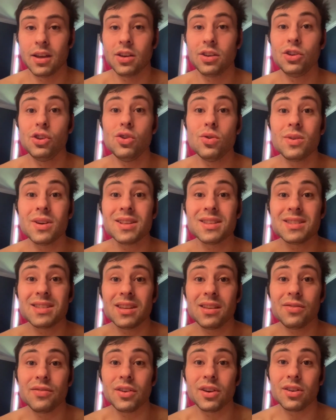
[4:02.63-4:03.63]
you can see
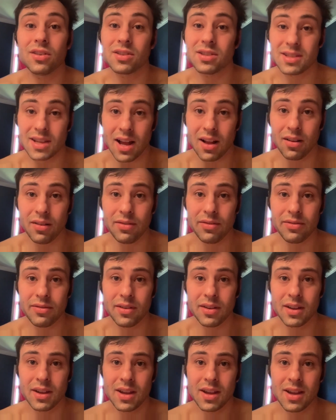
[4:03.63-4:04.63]
for yourself
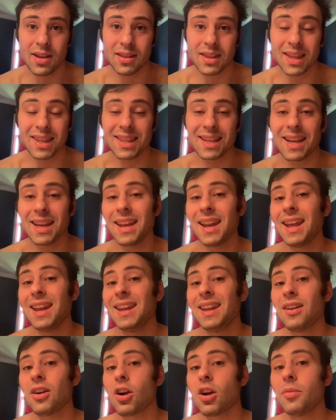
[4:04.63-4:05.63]
that the
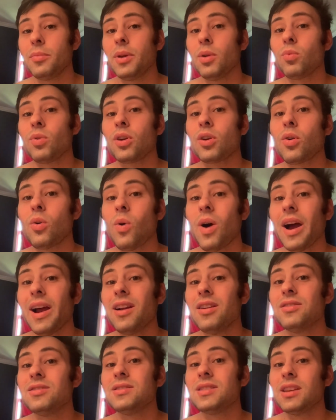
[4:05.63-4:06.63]
Canadian Army
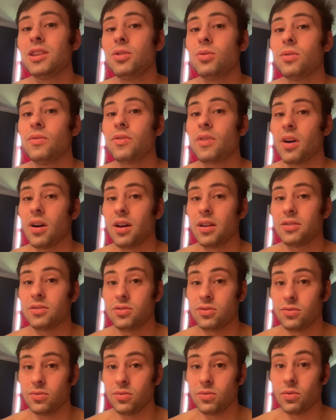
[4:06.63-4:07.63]
requires that you have gone
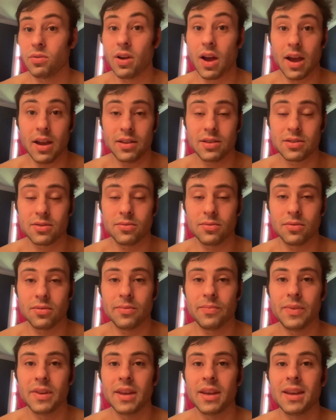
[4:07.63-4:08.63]
to high school
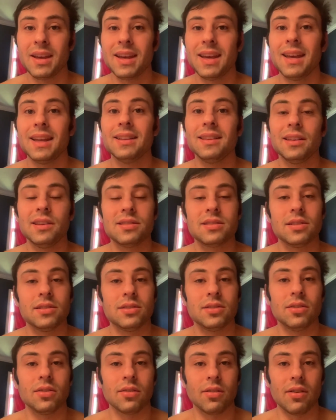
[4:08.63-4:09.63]
at least
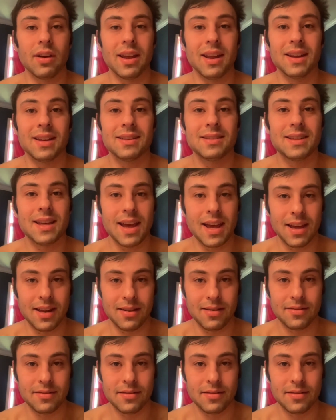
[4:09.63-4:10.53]
until grade 10.